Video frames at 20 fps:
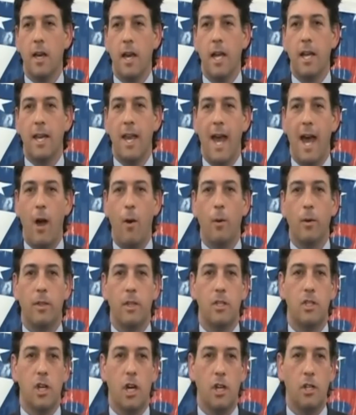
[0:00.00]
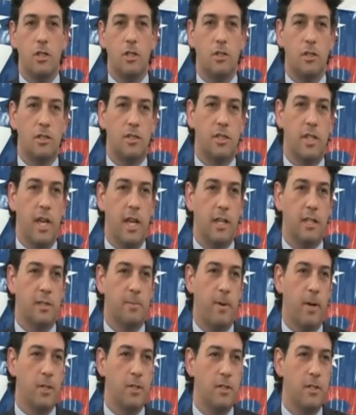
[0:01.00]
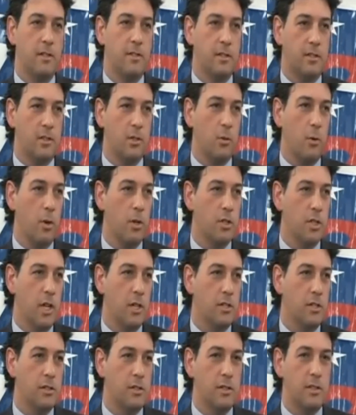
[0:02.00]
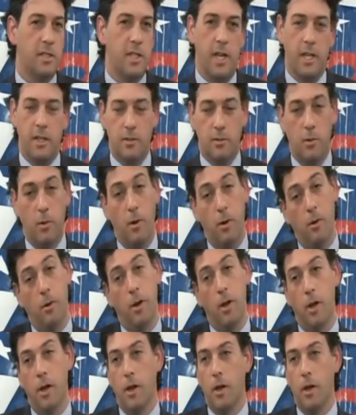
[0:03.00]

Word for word: And now what the judges are saying, especially the district court judges are saying is, whoa,